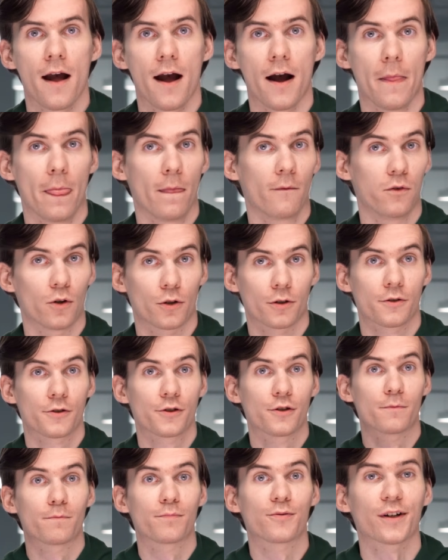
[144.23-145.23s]
and were
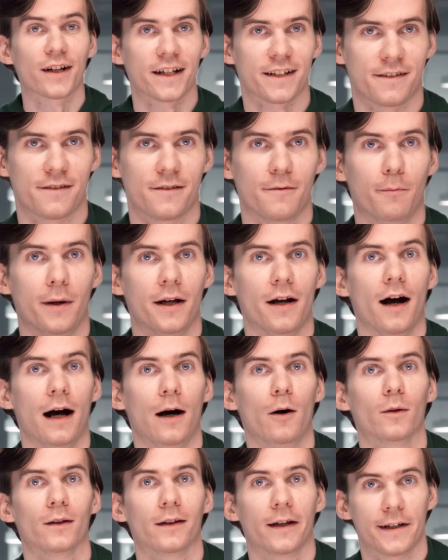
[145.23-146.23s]
surprised by
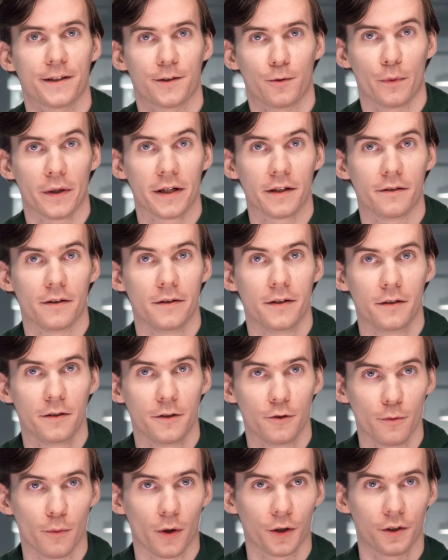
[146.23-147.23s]
how lightweight the
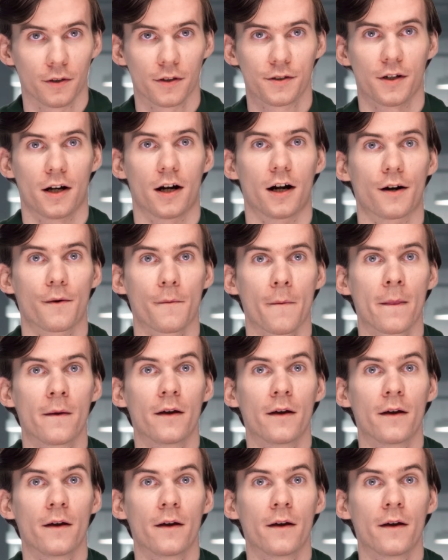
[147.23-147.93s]
new models are.